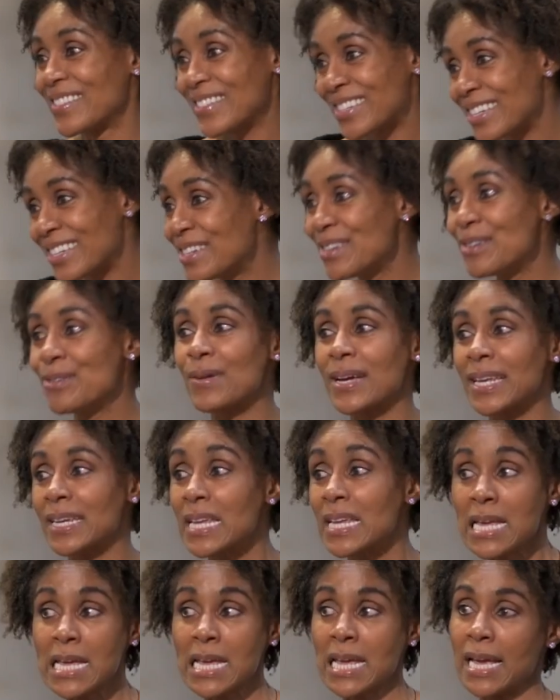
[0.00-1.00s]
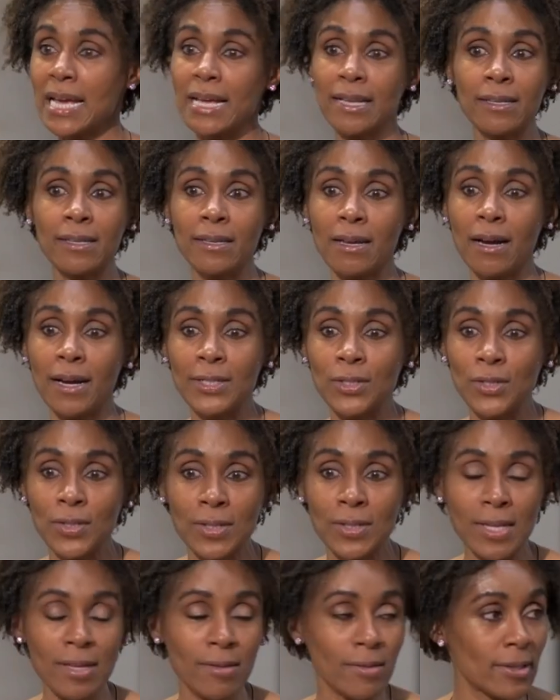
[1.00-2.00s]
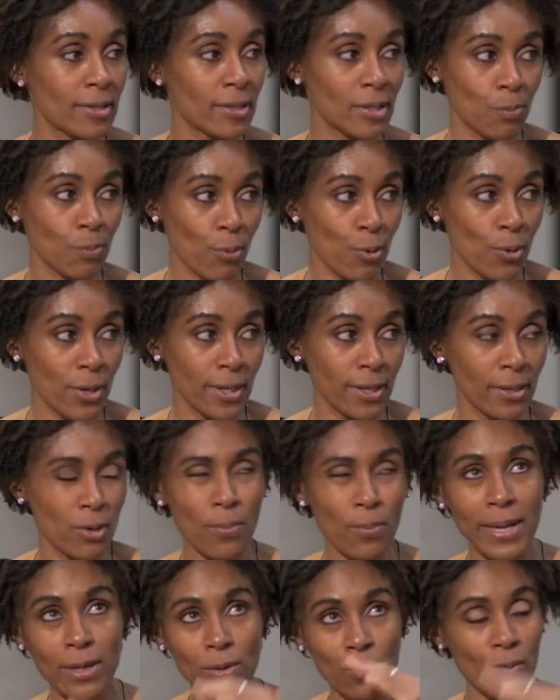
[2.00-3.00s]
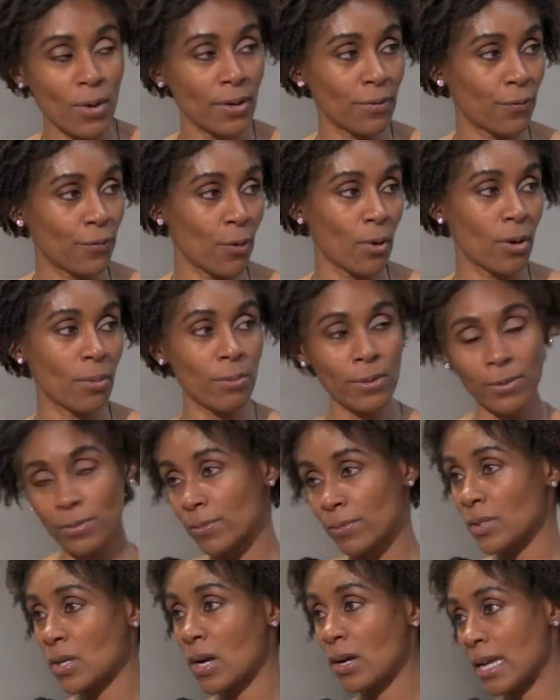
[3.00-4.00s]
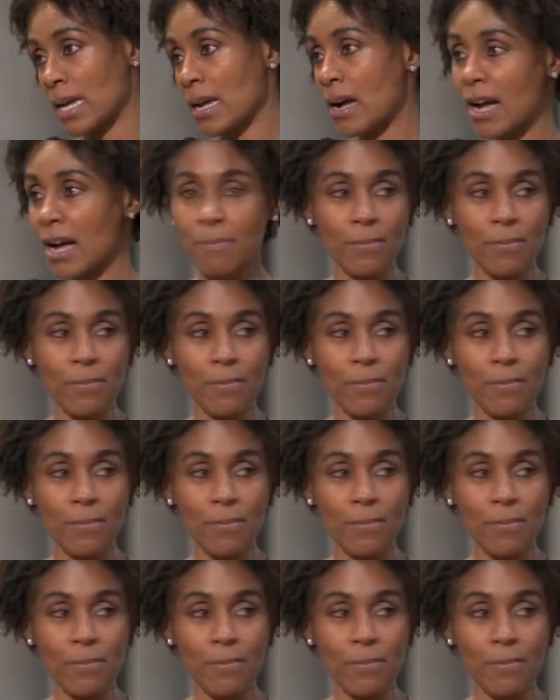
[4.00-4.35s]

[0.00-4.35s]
too. Yeah. And and I just think that sport, no matter what form, whether we're talking high